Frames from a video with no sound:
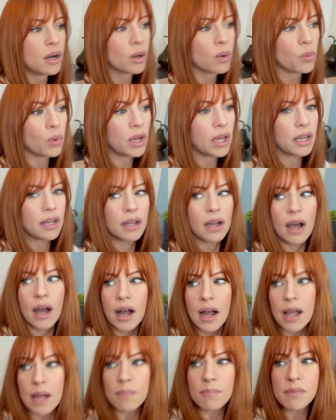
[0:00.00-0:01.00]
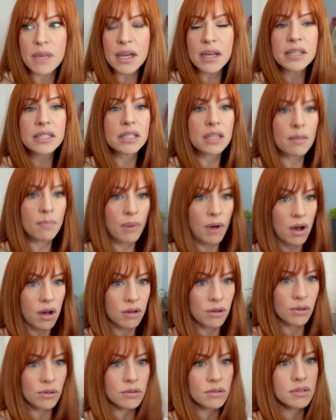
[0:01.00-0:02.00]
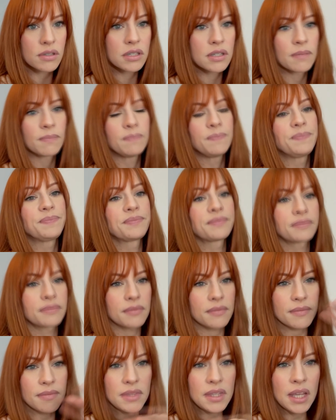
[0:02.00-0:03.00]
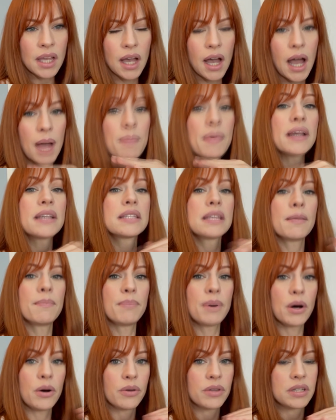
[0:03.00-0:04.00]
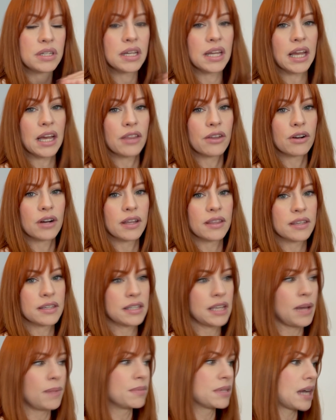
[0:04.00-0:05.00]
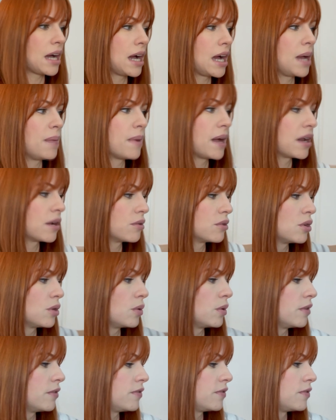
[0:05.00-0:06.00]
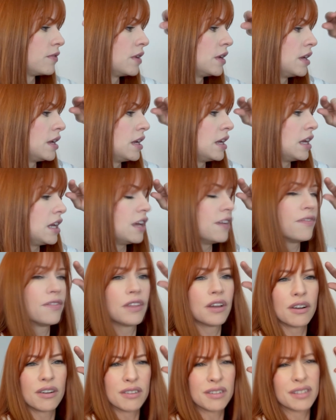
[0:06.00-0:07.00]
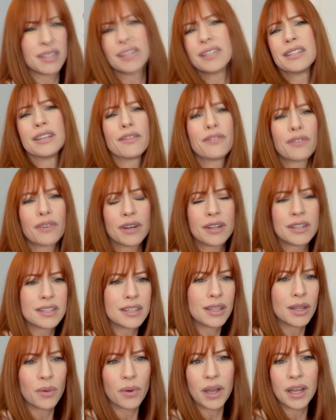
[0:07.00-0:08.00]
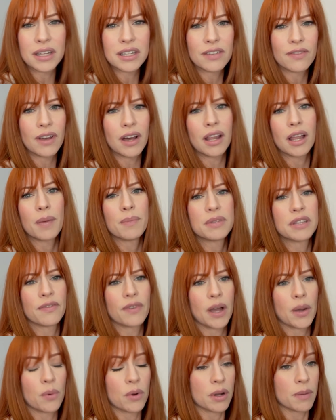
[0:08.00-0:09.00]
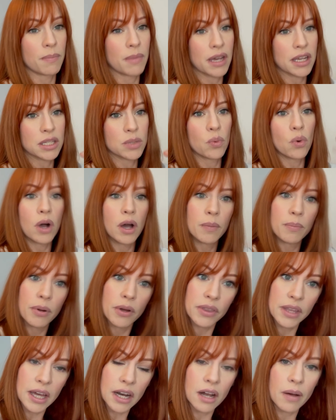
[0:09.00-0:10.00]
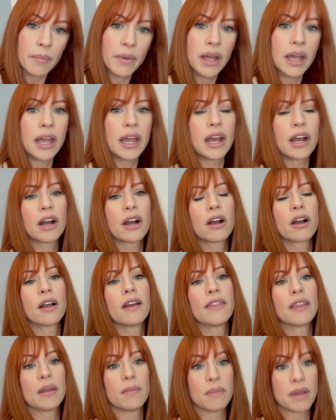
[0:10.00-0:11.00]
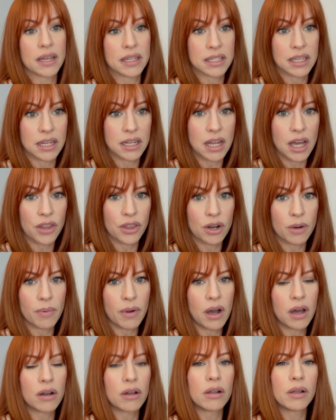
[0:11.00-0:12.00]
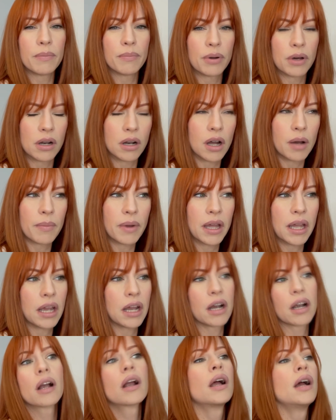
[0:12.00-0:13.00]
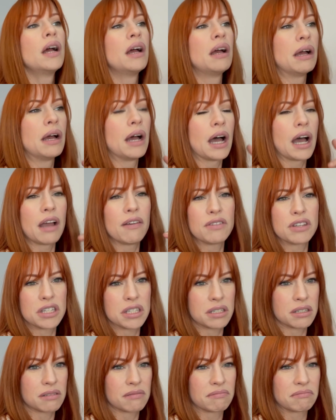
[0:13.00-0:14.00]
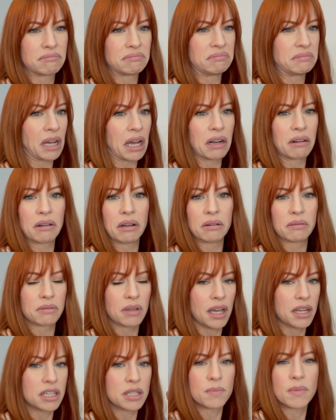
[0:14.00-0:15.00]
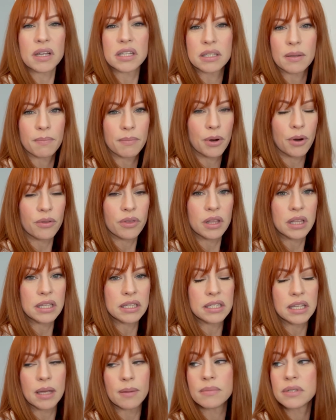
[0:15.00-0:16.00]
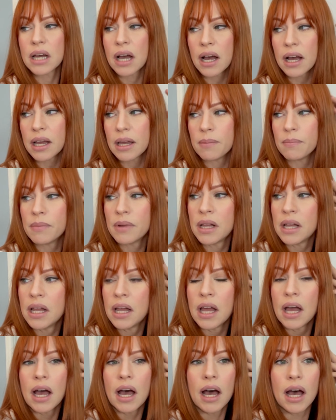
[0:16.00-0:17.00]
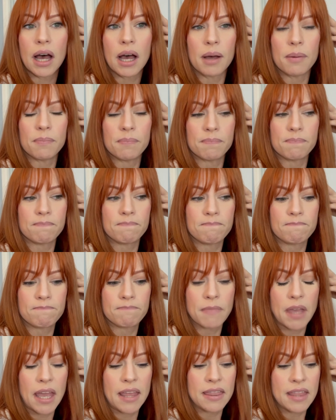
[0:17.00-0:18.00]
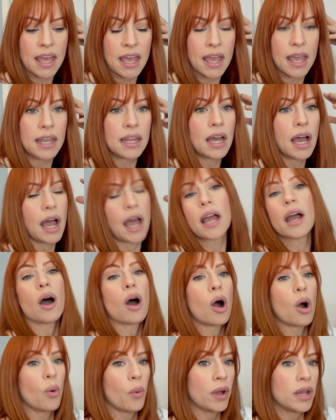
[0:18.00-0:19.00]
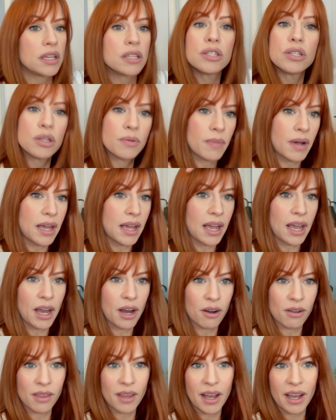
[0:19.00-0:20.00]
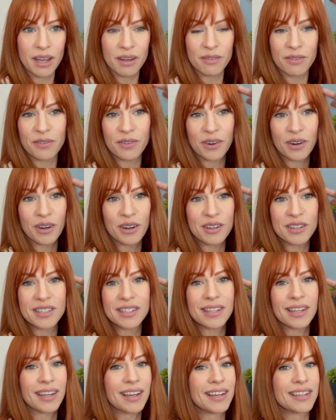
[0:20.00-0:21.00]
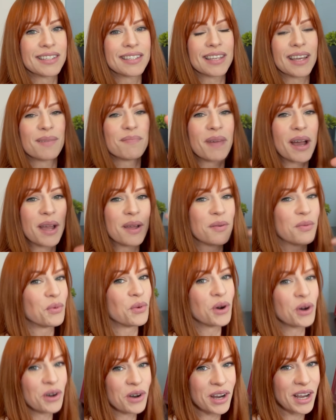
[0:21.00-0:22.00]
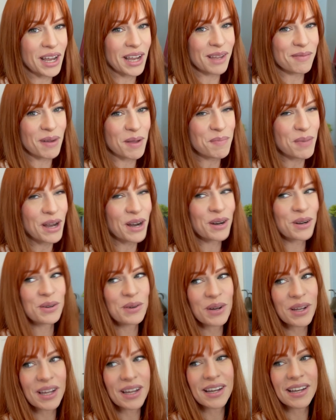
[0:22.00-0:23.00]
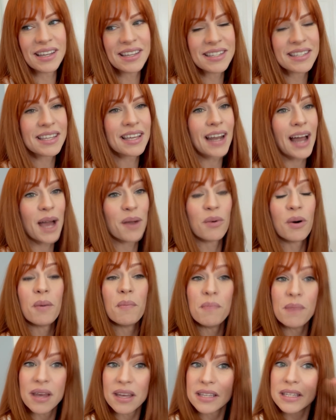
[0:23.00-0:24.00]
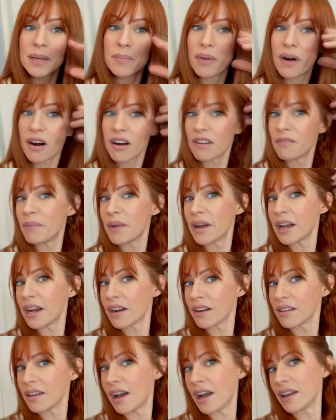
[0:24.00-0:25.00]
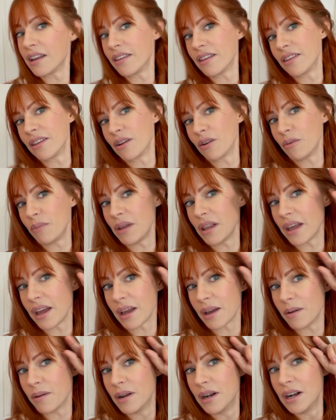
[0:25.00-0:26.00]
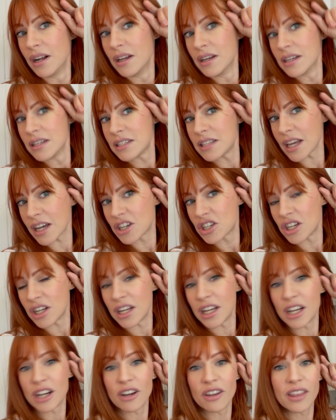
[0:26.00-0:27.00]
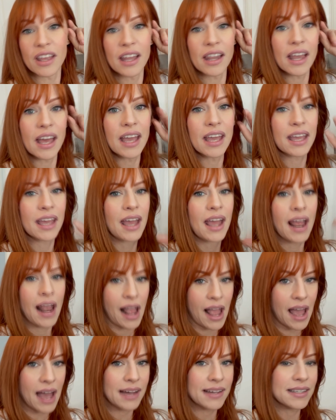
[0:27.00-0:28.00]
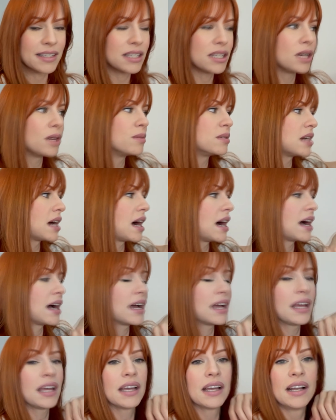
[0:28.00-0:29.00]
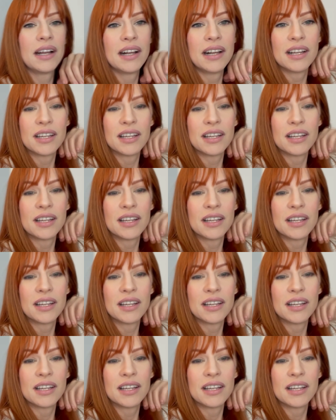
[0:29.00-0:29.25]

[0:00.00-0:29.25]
When I mix the bottles, I mix them both together at the same time. I don't know if there's a difference in the way it develops. If I were to mix one, put that on my hair, and then mix another bottle and put it on my hair, I don't know, I just mix them both at the same time. And then I always do my hairline first, because my worry, my paranoia, is that I will miss a part of my hairline and then there will be like a section here that like has no dye.